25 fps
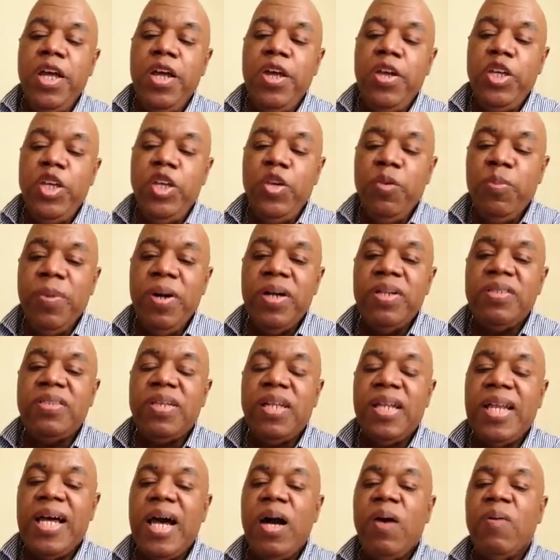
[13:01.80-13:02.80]
You must
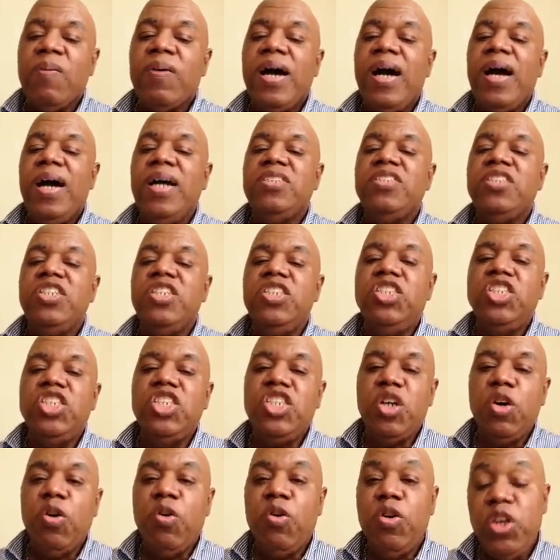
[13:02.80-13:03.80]
allow God to
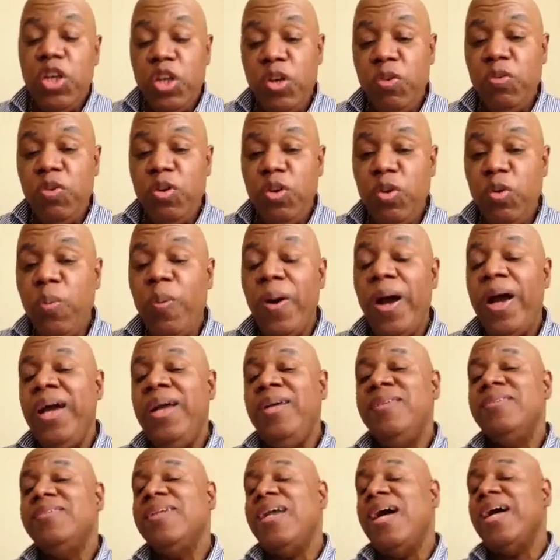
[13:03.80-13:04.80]
show you new
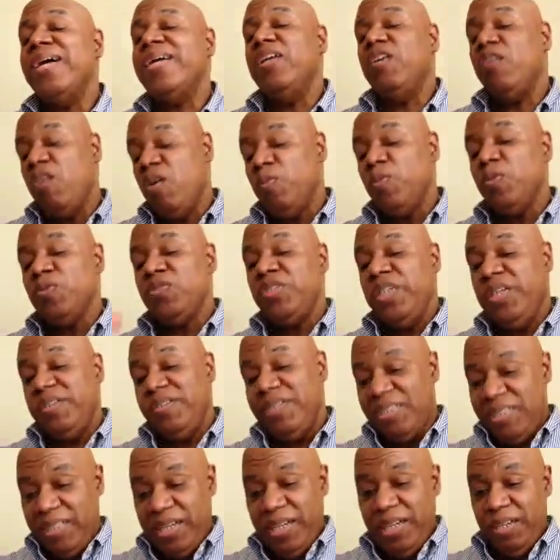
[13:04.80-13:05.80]
ways. And I can almost
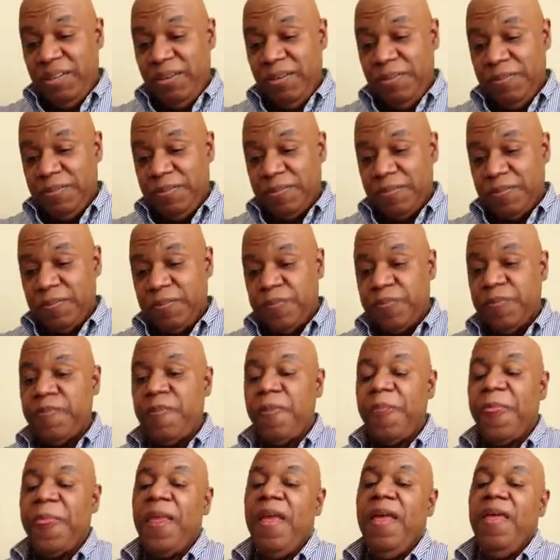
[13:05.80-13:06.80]
guarantee you
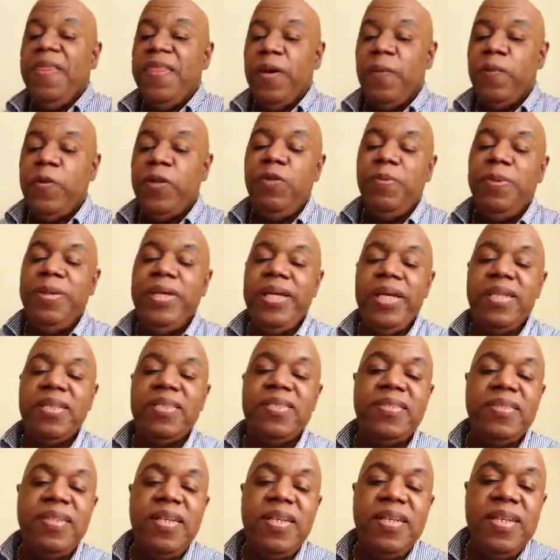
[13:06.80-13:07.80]
that when you begin to
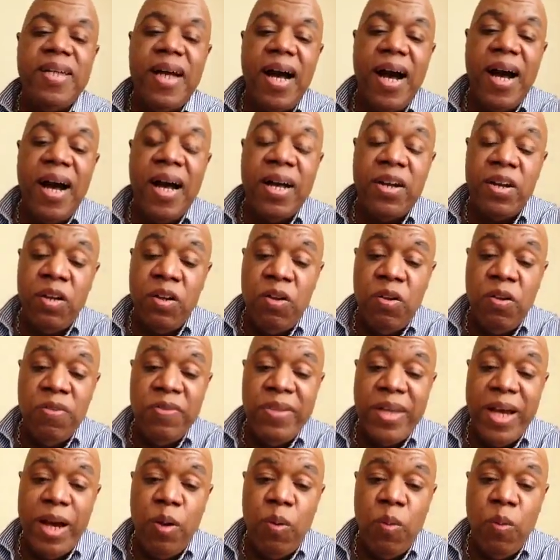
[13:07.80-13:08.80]
see God along
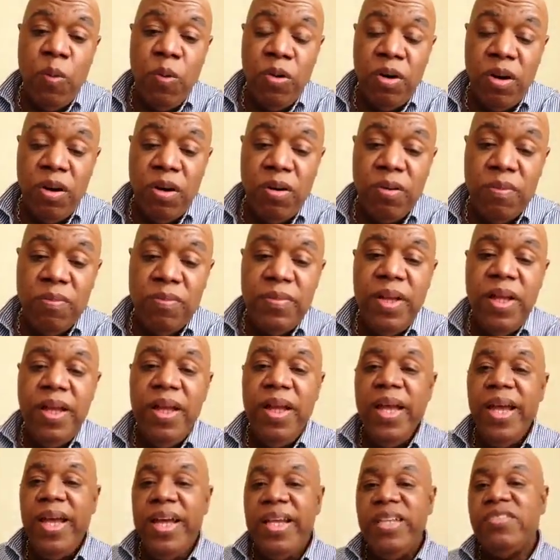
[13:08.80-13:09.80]
that order,
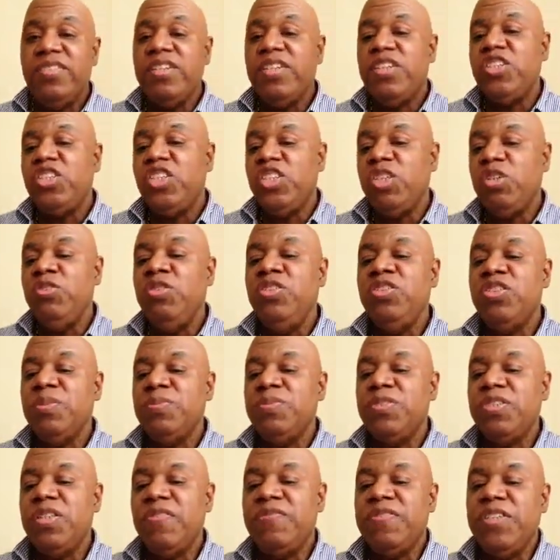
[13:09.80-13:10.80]
he's going to show you some
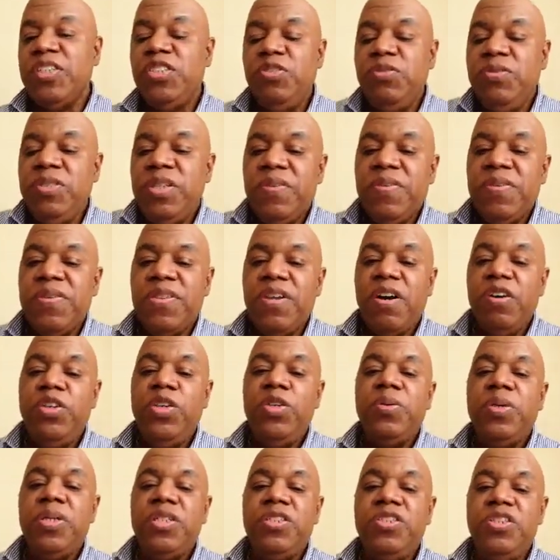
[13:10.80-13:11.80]
stuff that you never thought
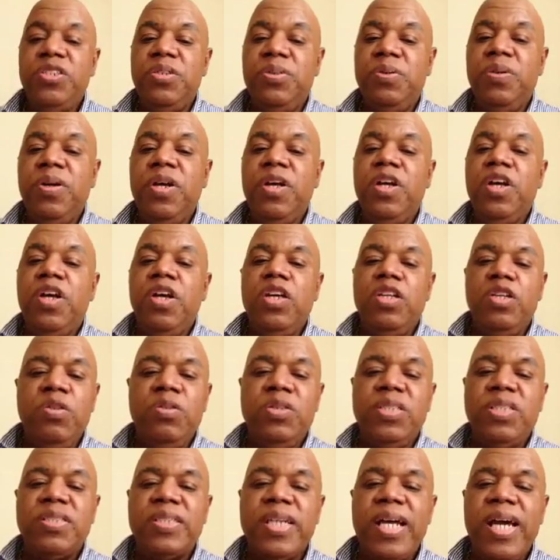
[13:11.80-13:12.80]
you could do. You
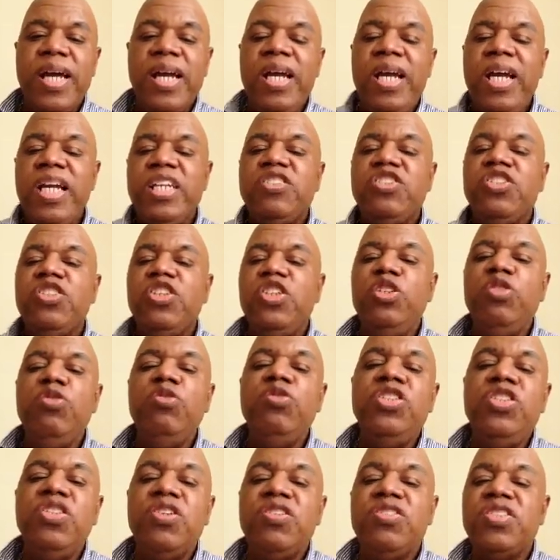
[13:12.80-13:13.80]
just kind of
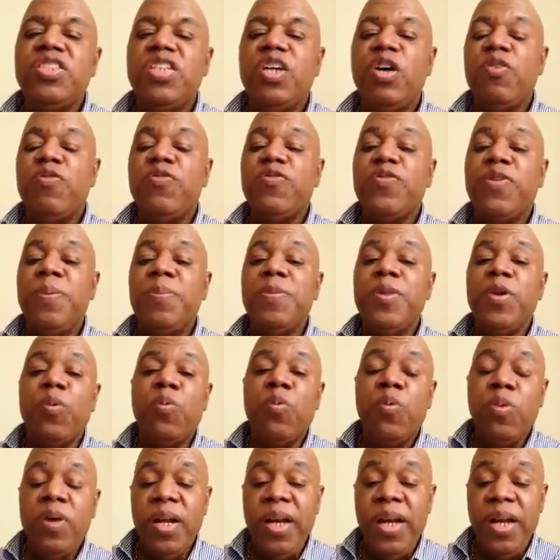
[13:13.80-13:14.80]
excused yourself from the
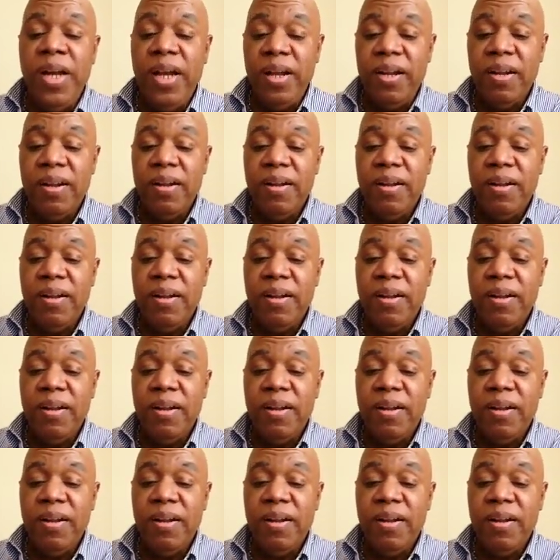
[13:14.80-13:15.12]
running.